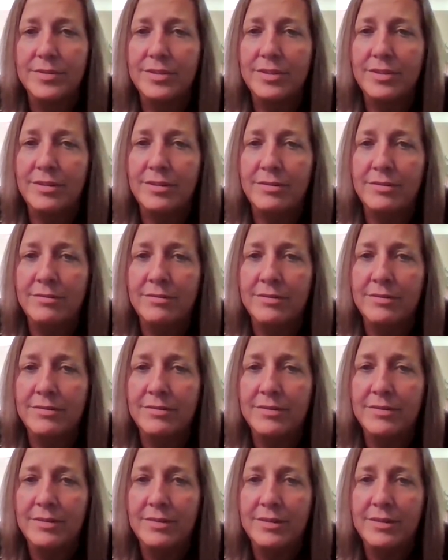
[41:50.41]
So
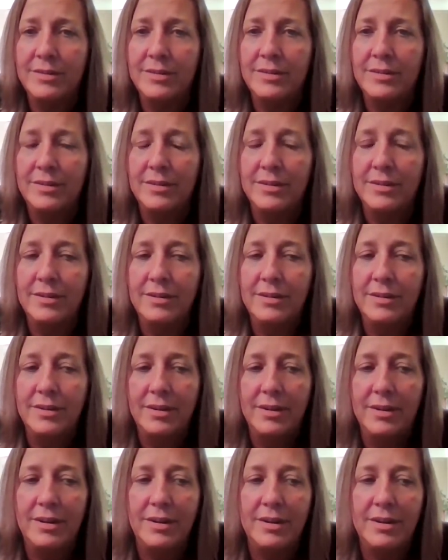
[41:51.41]

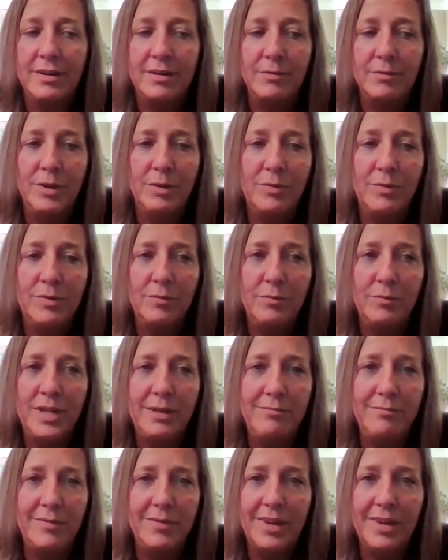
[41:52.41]
uh, we
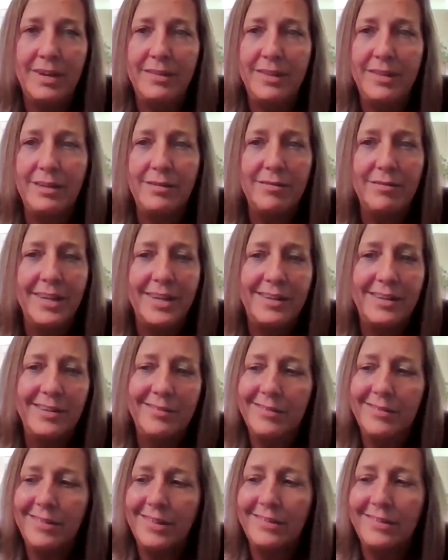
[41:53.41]
we I think like
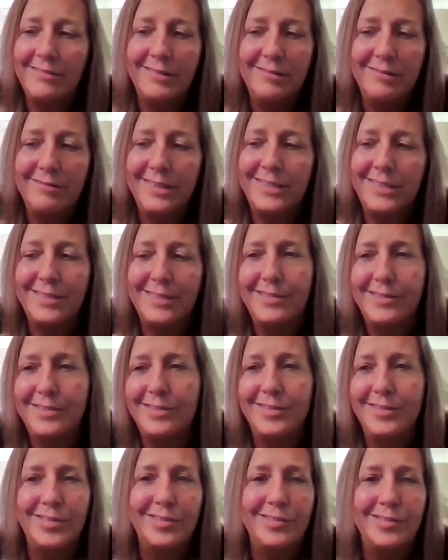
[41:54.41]
uh, we went to
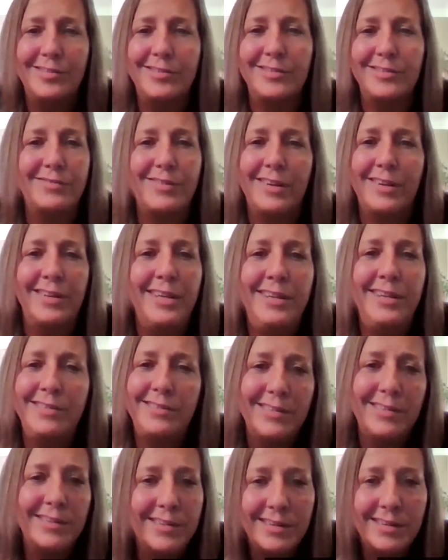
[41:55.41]
church on
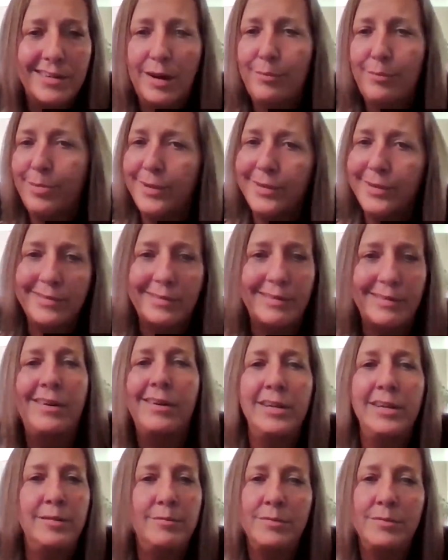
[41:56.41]
Easter a couple
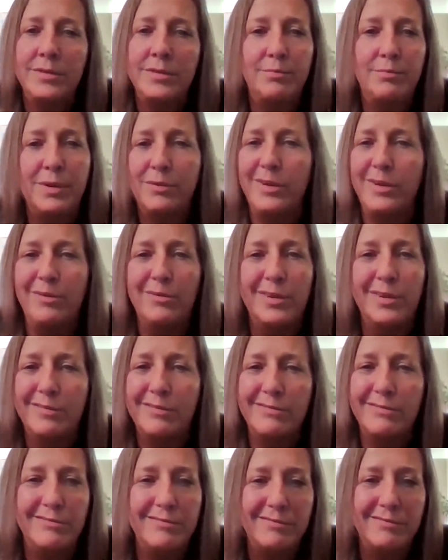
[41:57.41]
times, but we
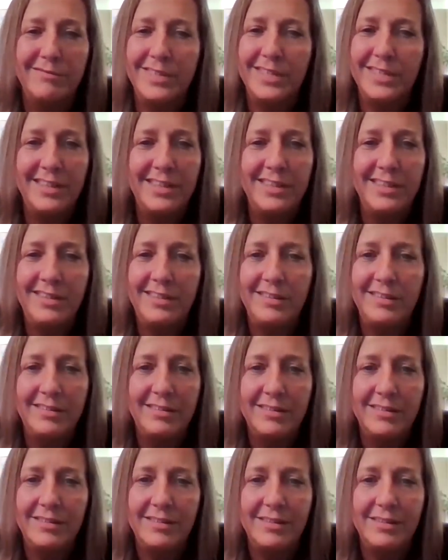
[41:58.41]
weren't really
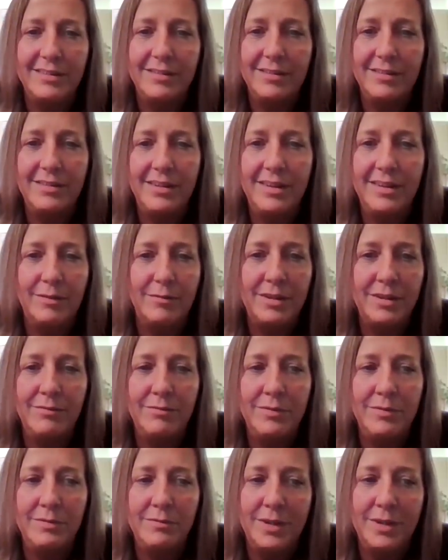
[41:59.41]
yeah we,
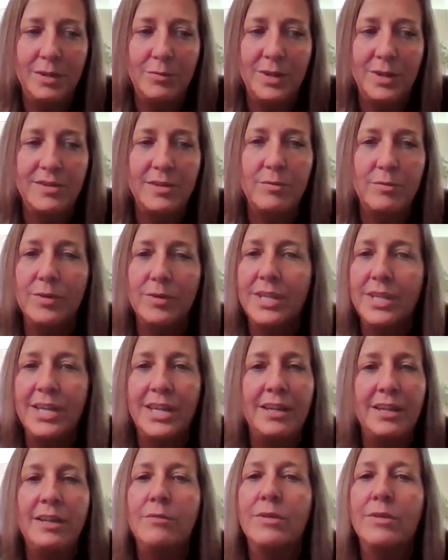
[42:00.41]
we there wasn't
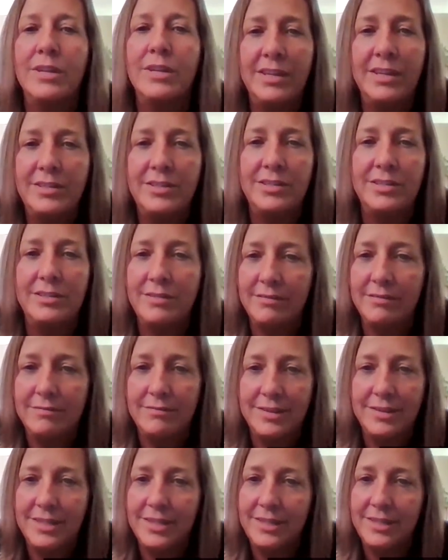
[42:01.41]
really any religion
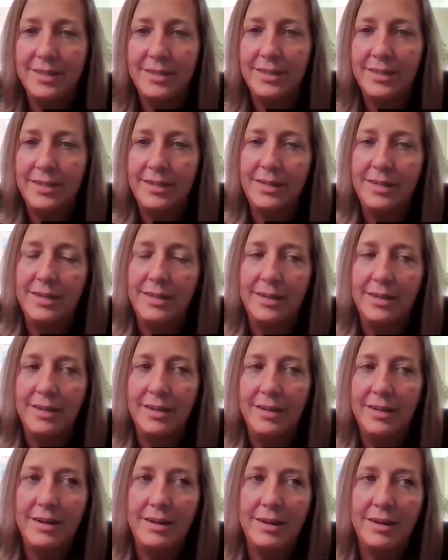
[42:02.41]

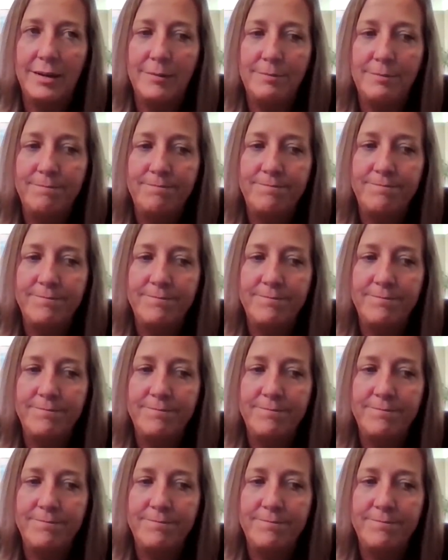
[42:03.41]
um,